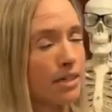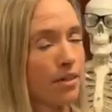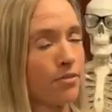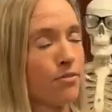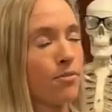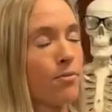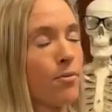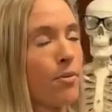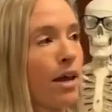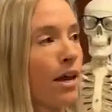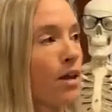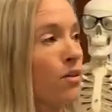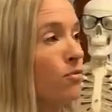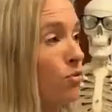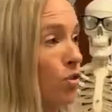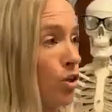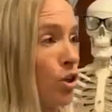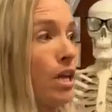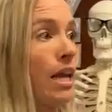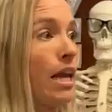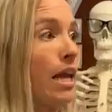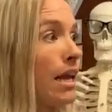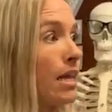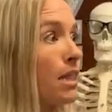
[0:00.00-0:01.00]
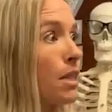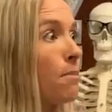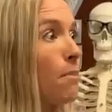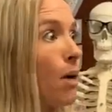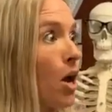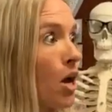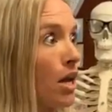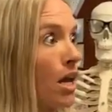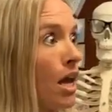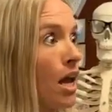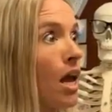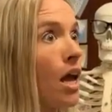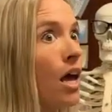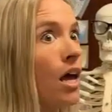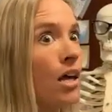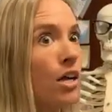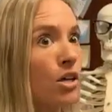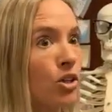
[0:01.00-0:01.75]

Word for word: different way of looking at the body.